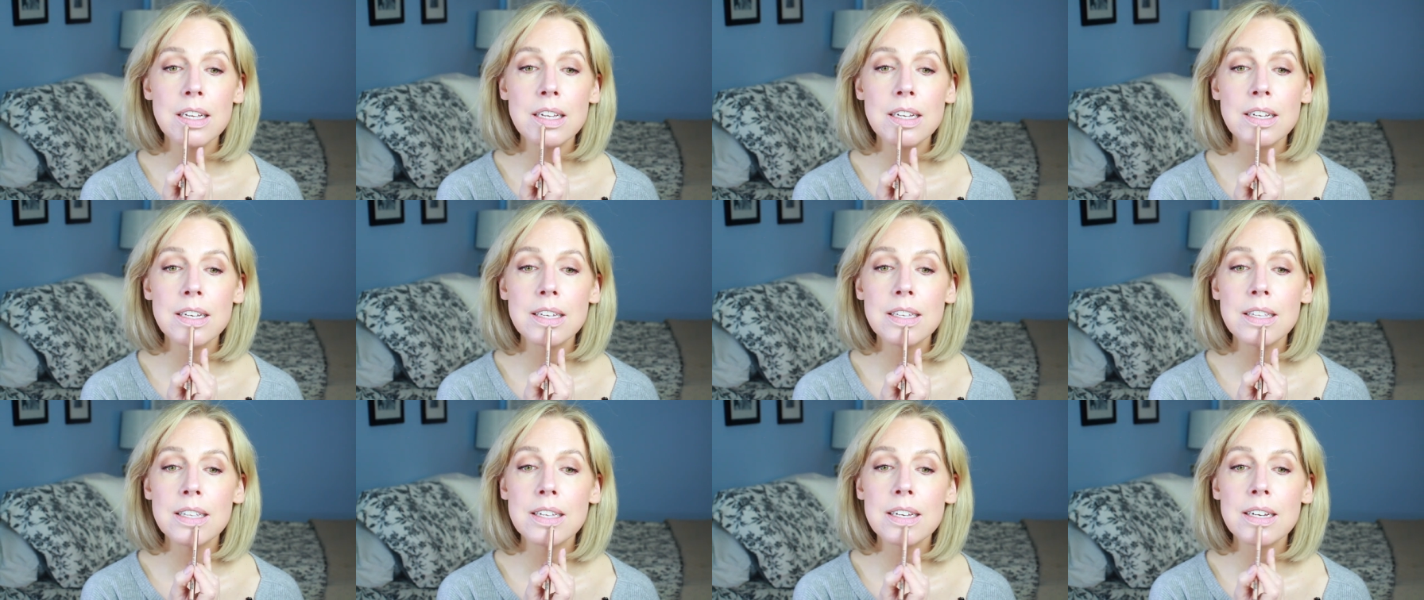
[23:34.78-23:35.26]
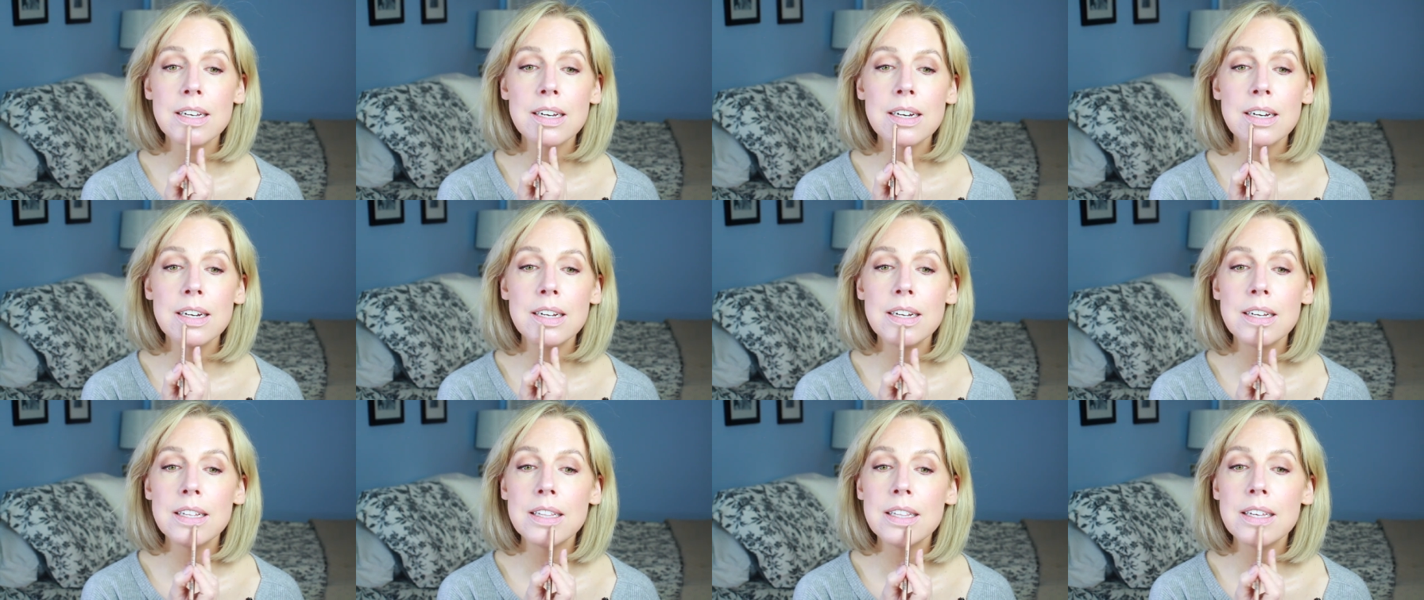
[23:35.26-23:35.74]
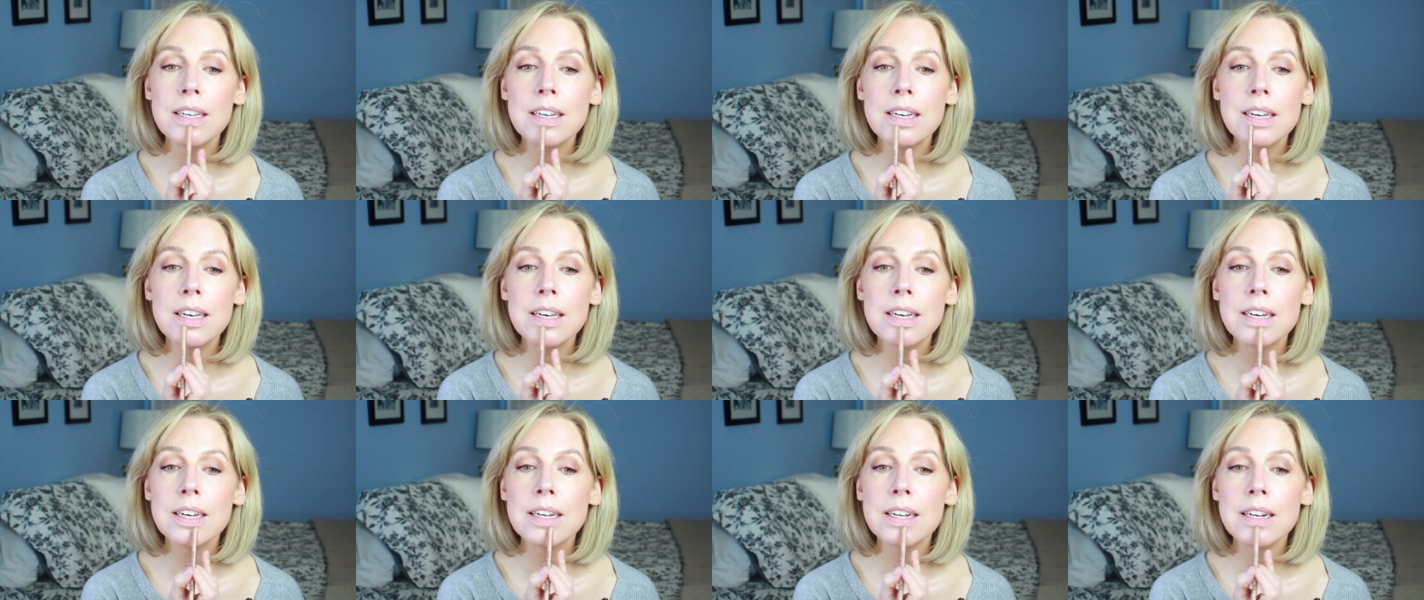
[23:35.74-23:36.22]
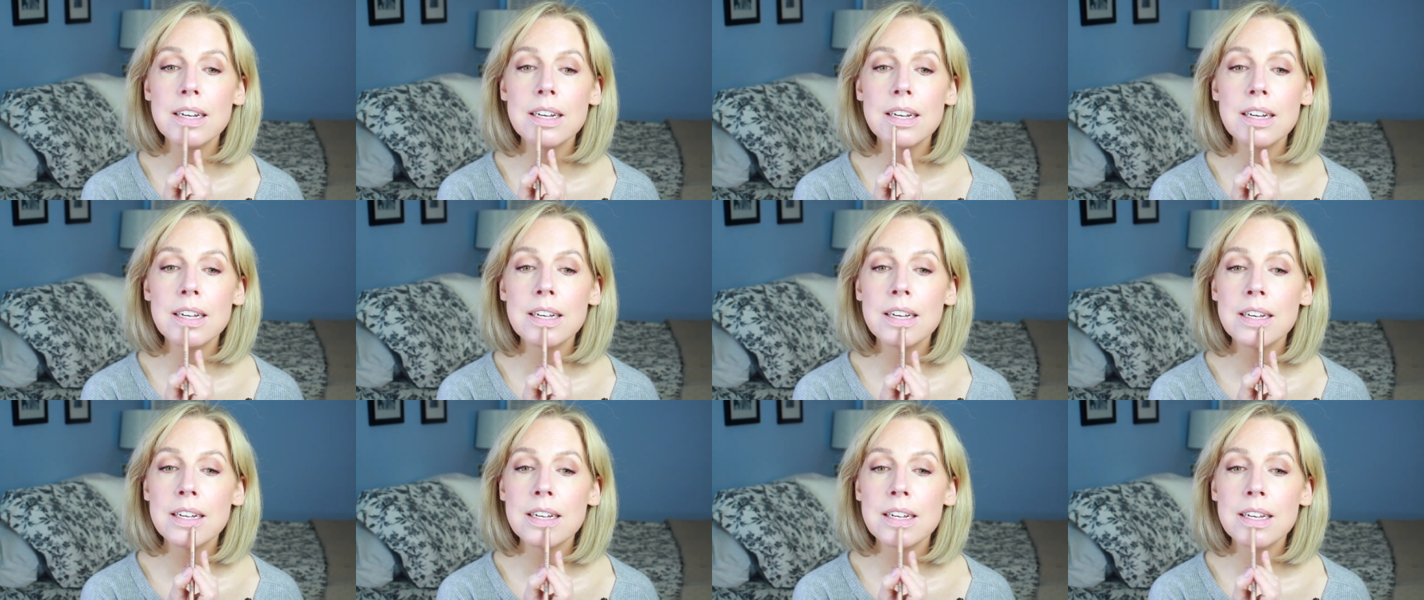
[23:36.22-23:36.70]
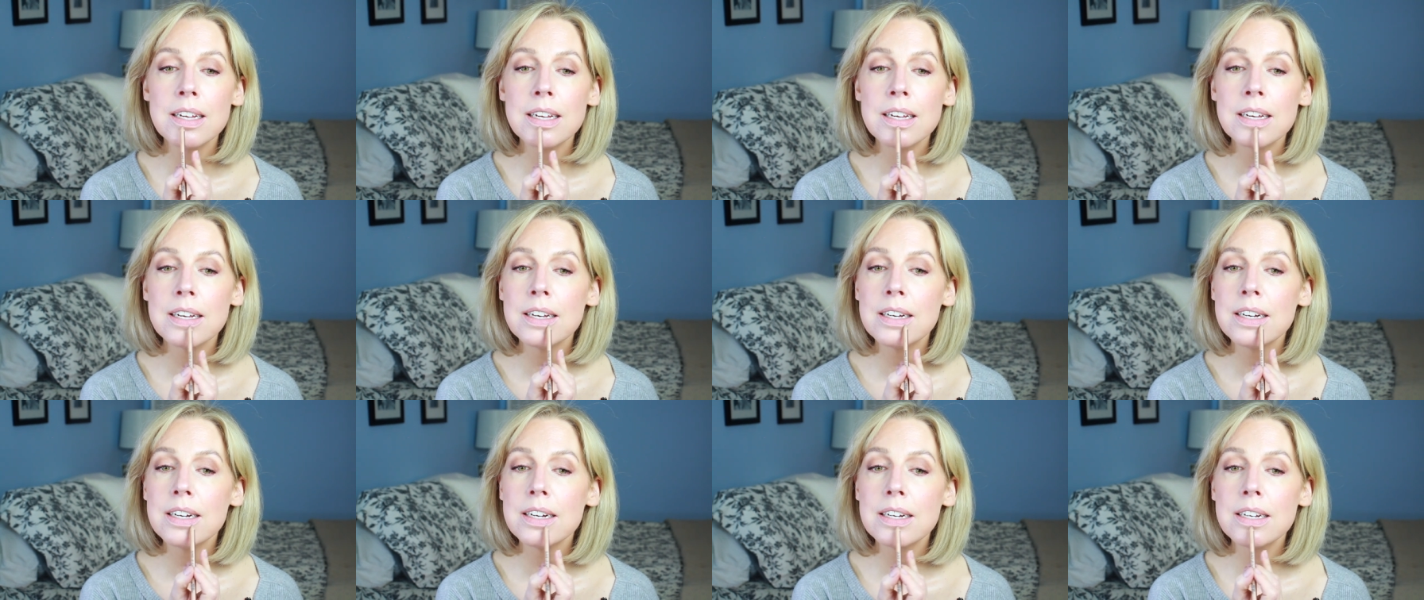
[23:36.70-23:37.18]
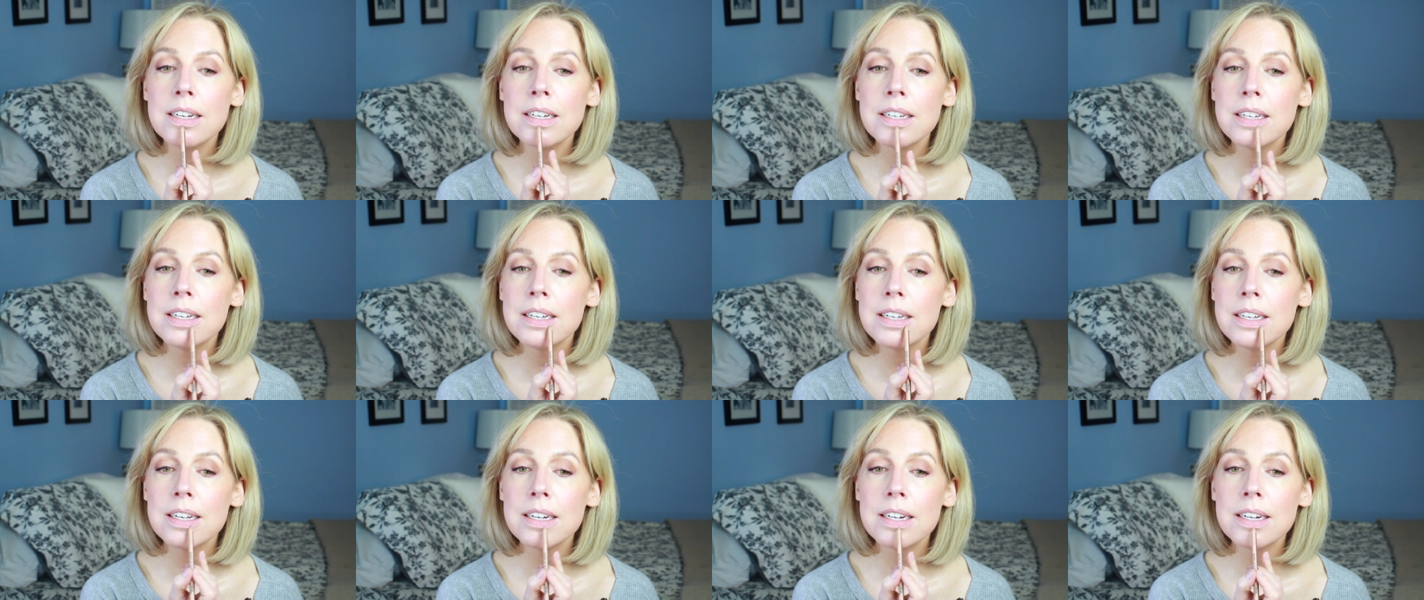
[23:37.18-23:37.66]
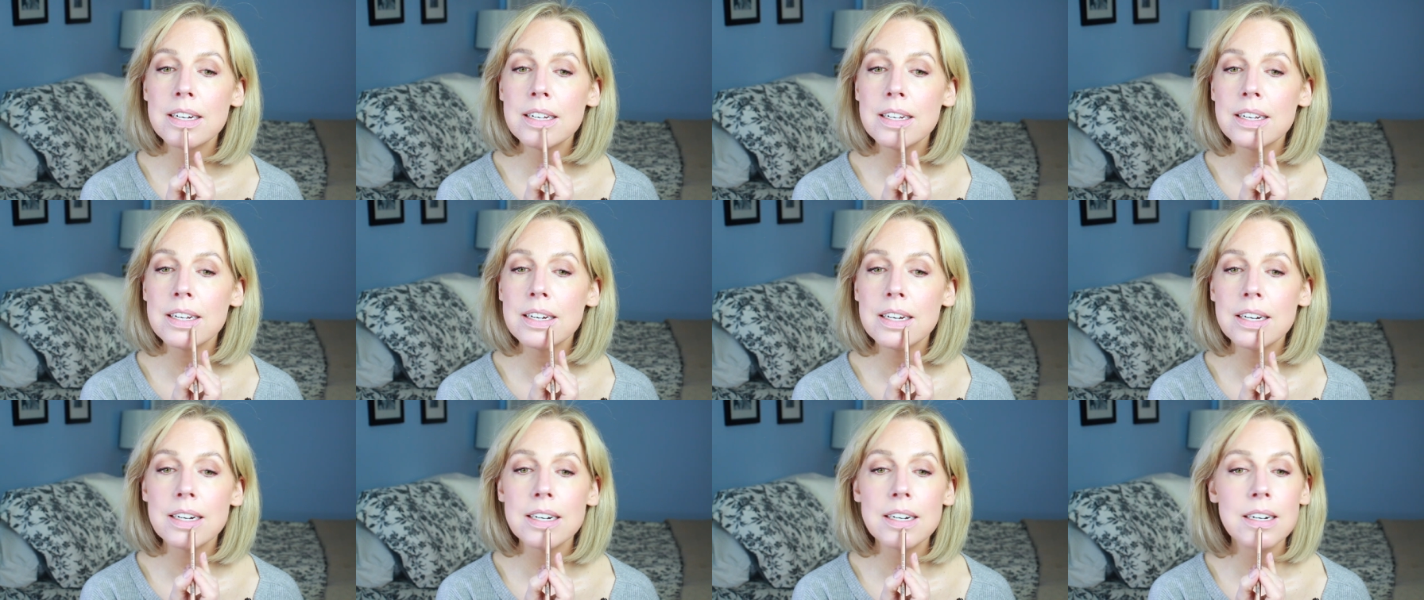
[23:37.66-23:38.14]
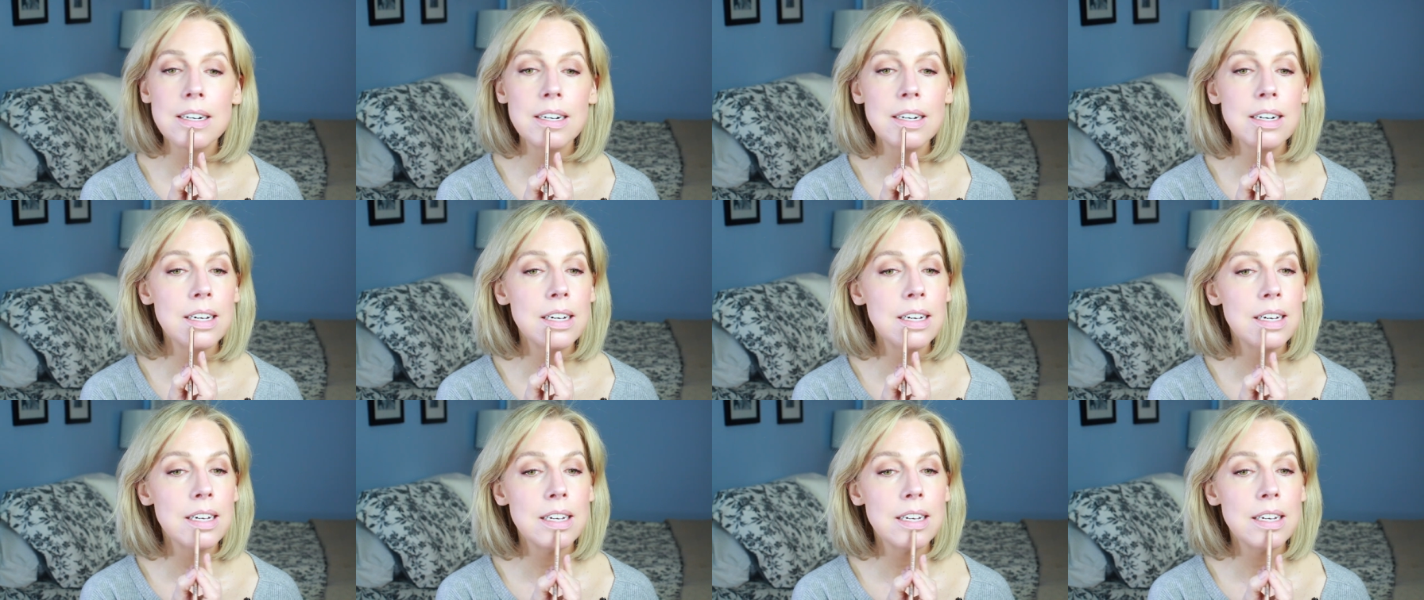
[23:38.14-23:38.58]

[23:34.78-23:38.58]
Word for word: just to kind of make it a shadow.